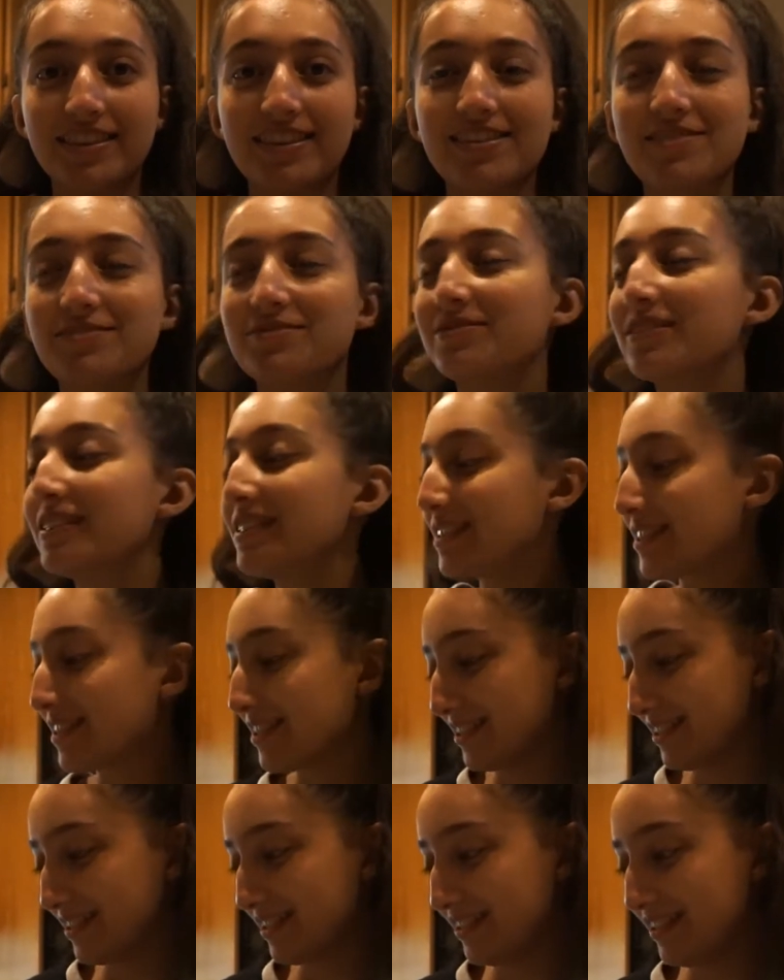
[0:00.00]
what?
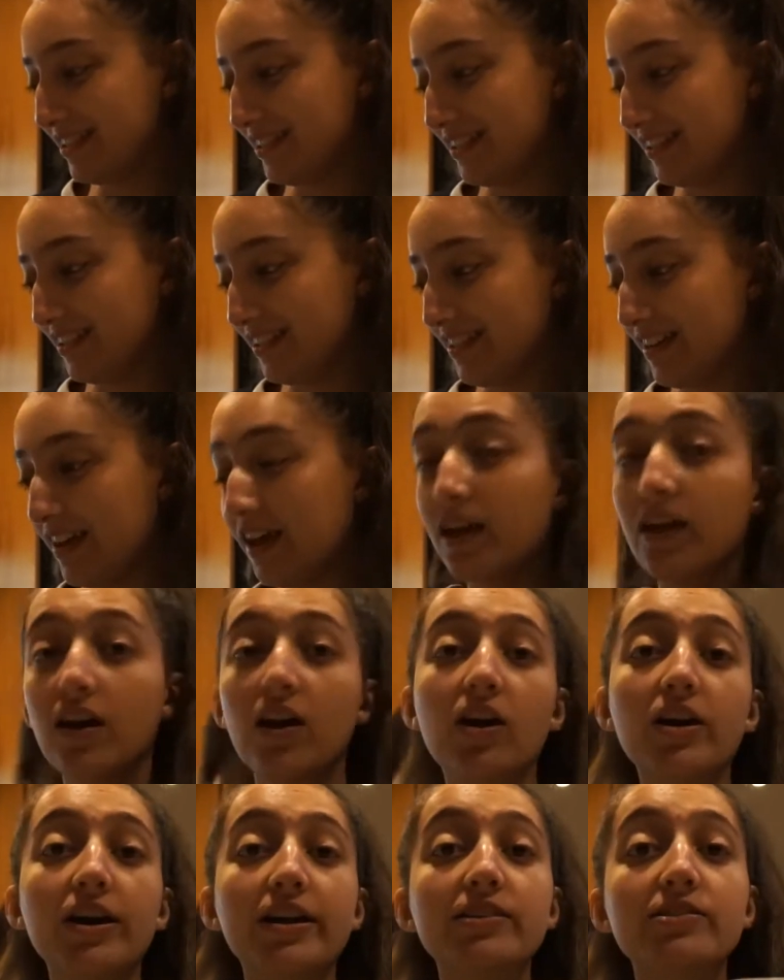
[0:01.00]

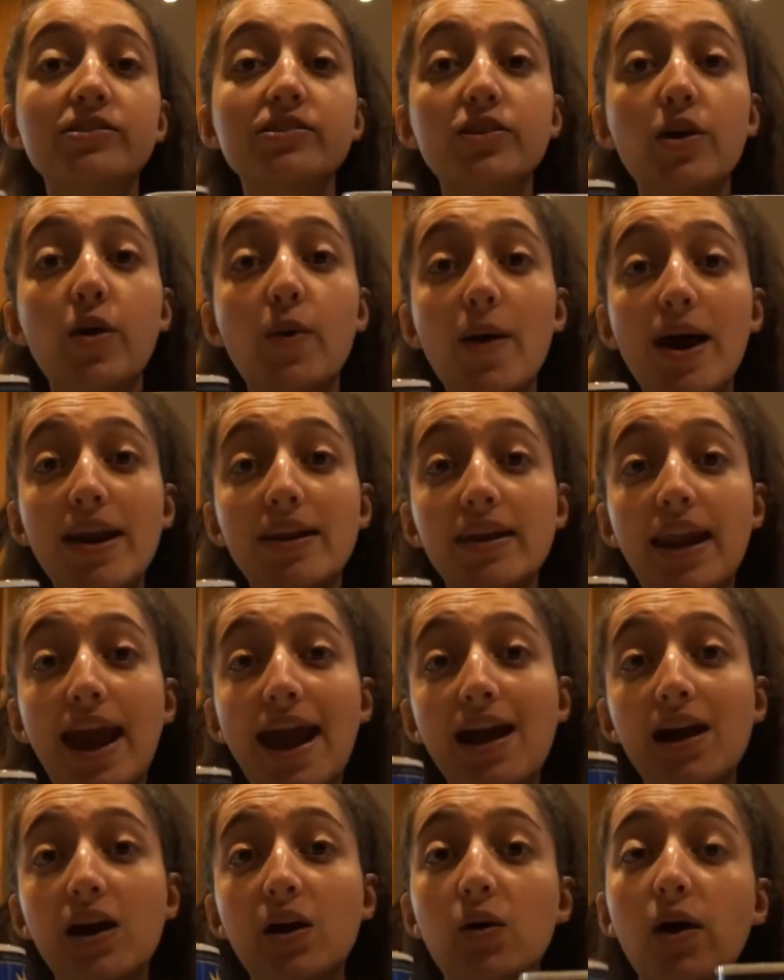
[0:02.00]
Okay, so
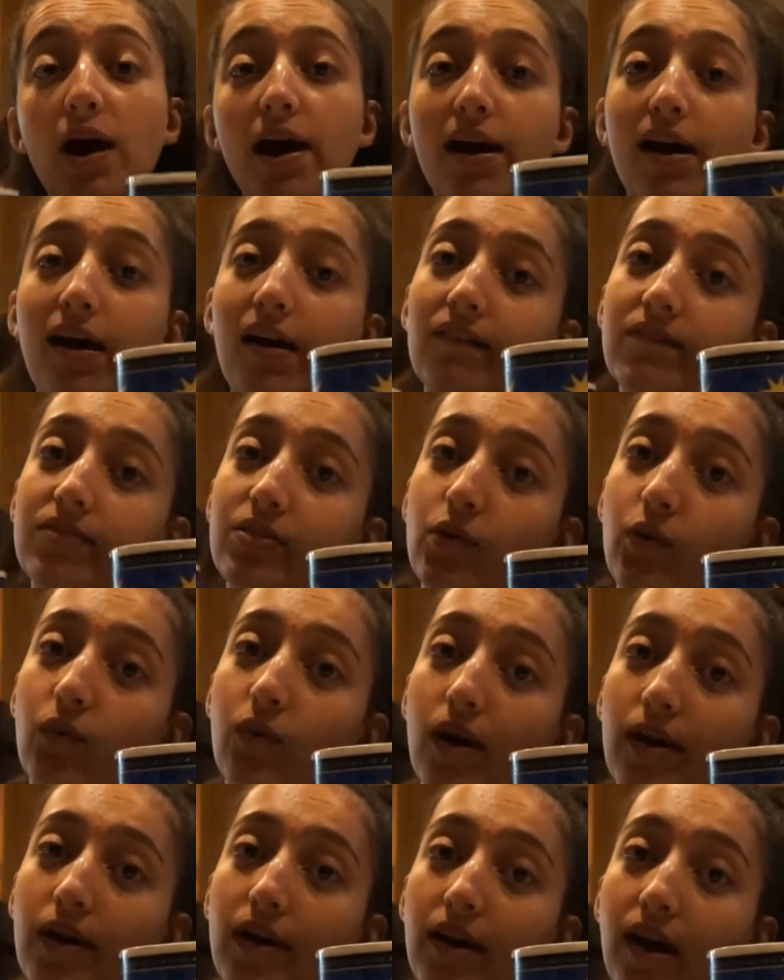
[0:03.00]
now I have the
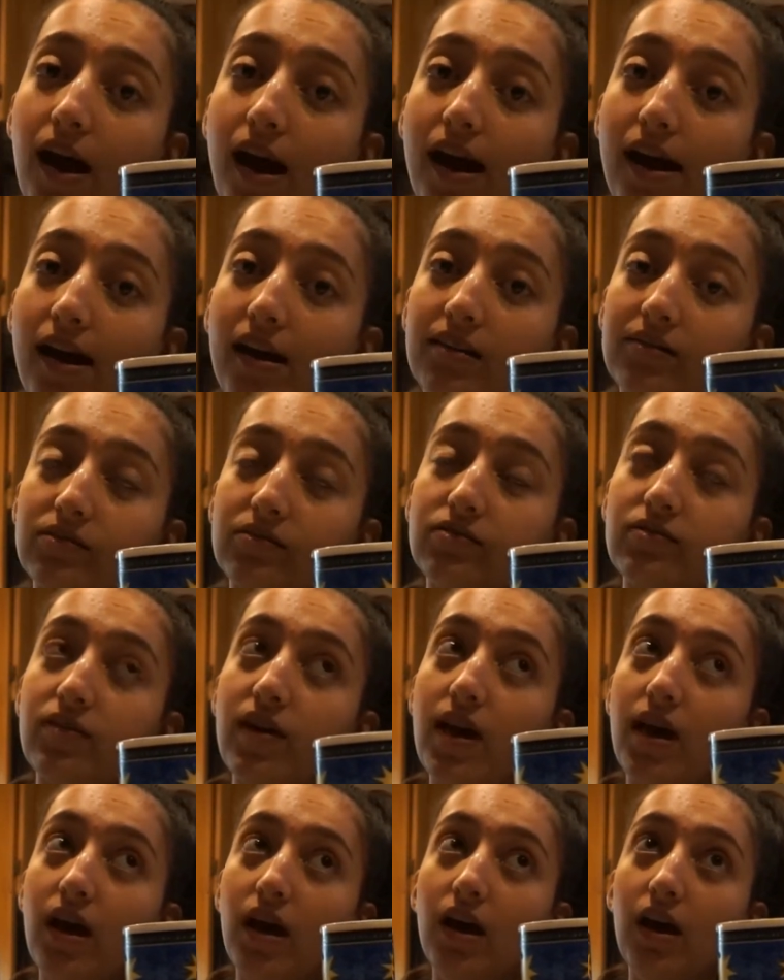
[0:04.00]
1.5
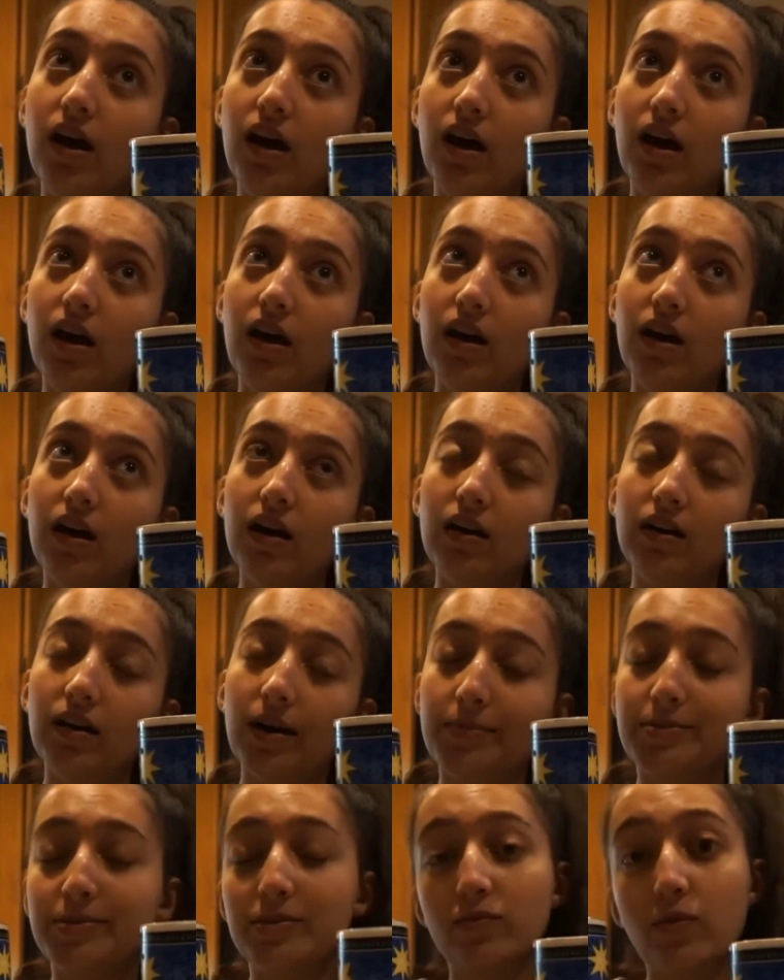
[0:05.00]

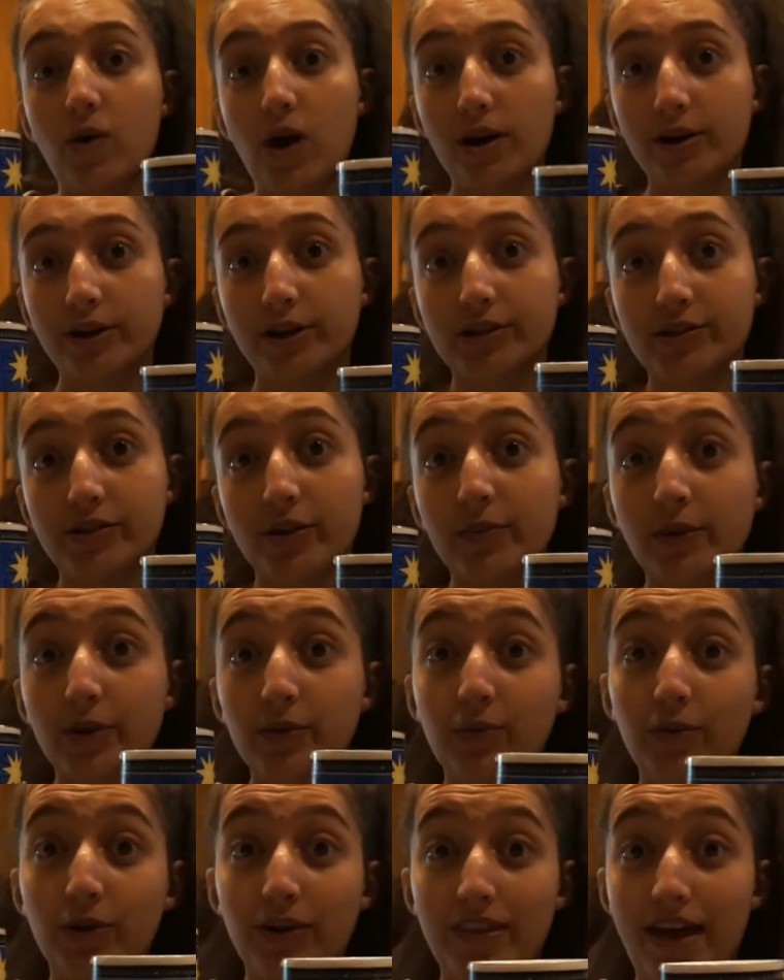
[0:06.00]
cups of water, so I'm gonna
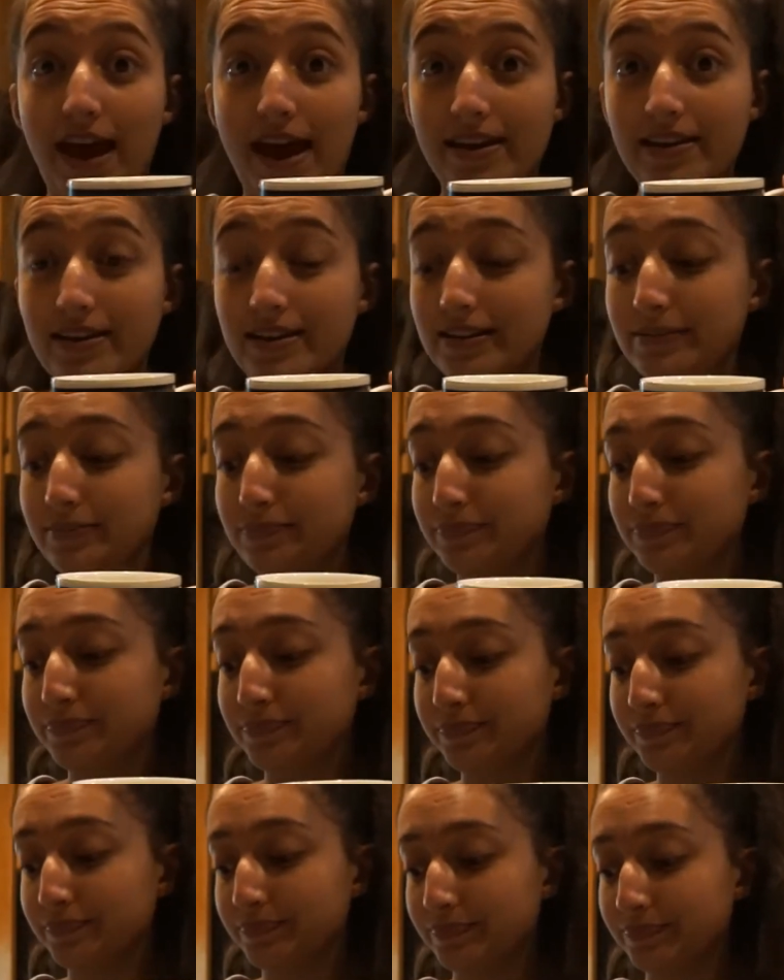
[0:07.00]
pour that in.
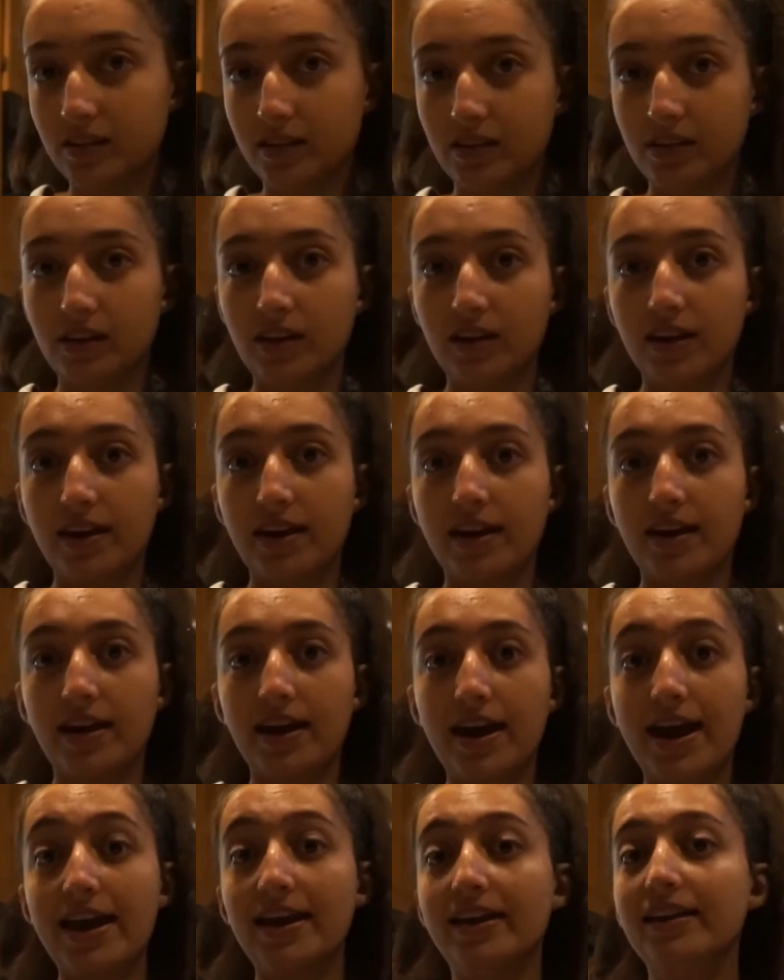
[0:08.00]

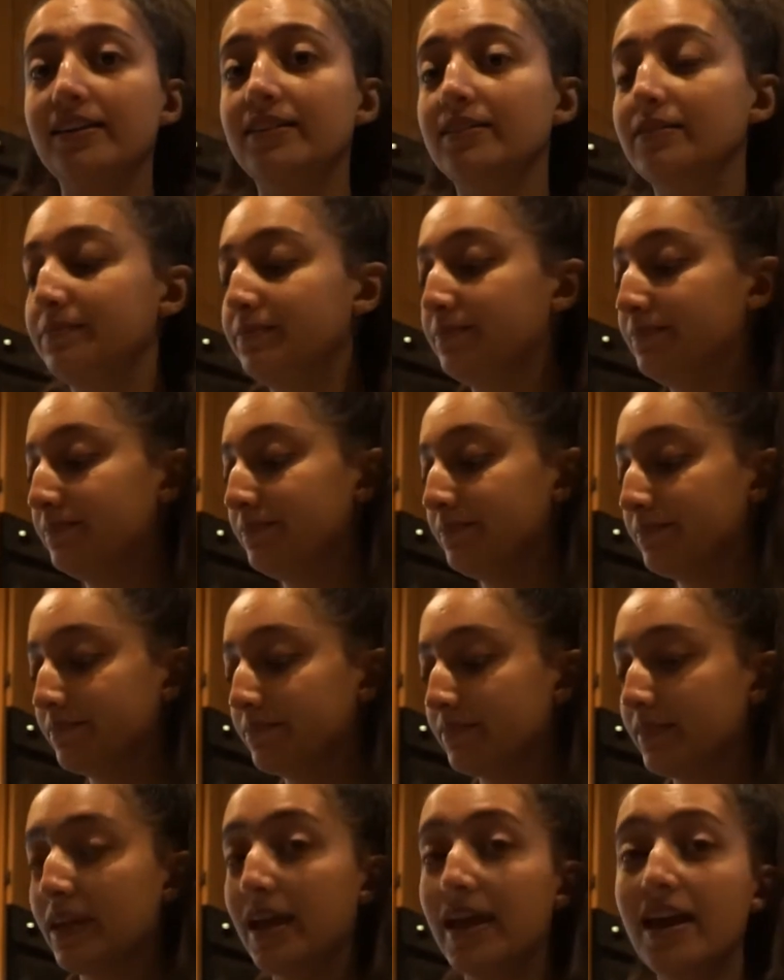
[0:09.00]
And
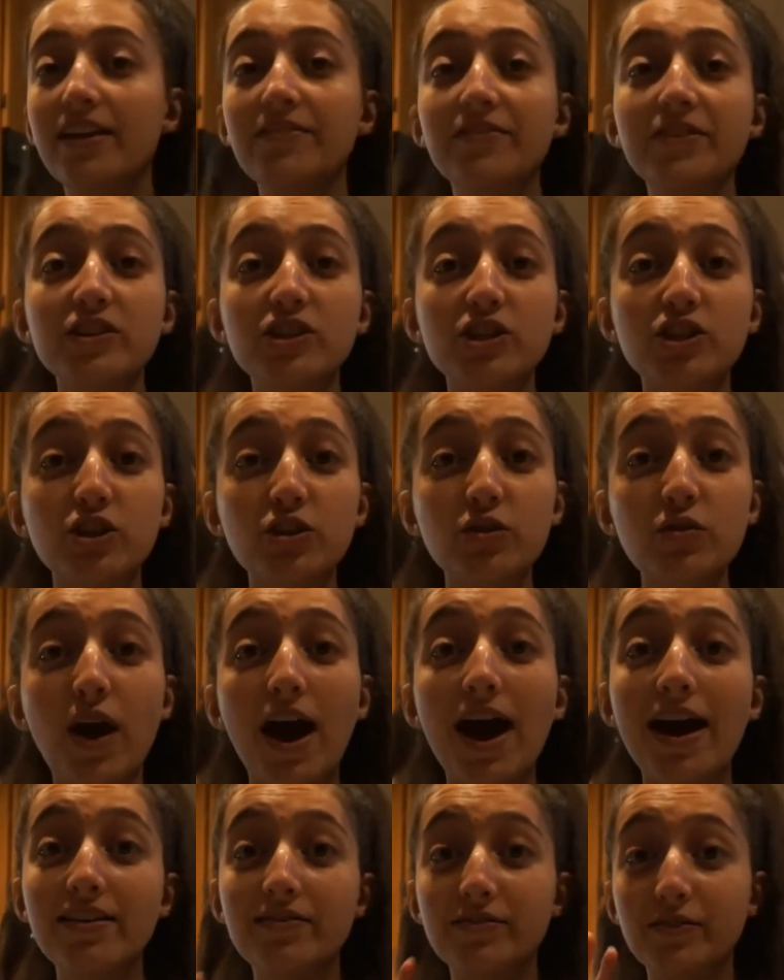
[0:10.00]
if it's too,
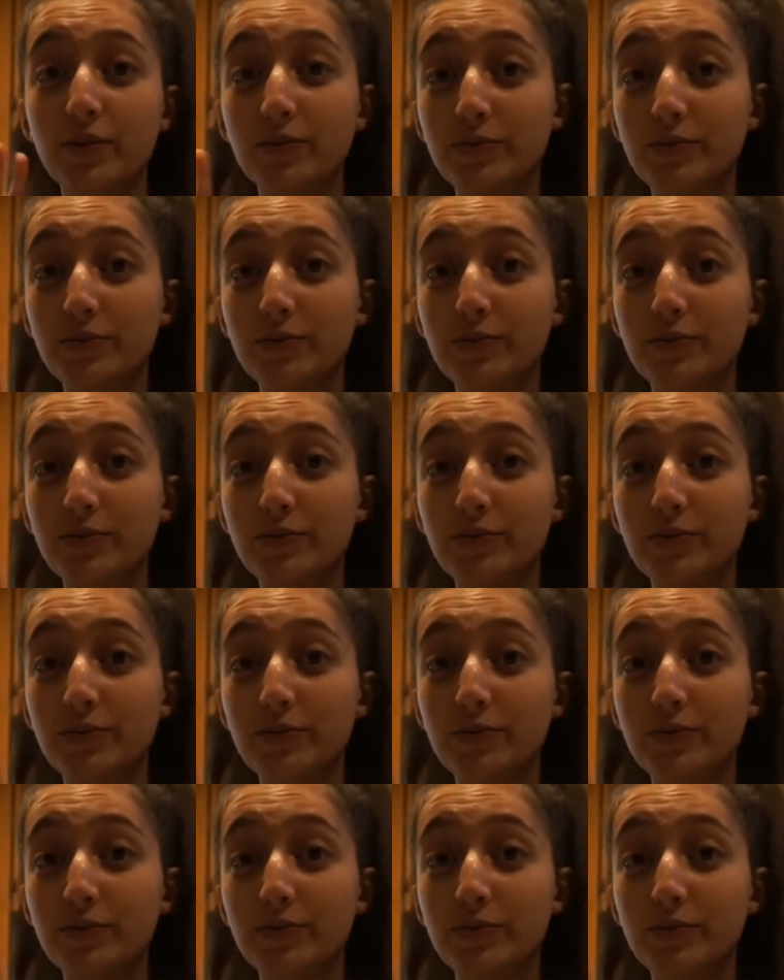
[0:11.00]
I've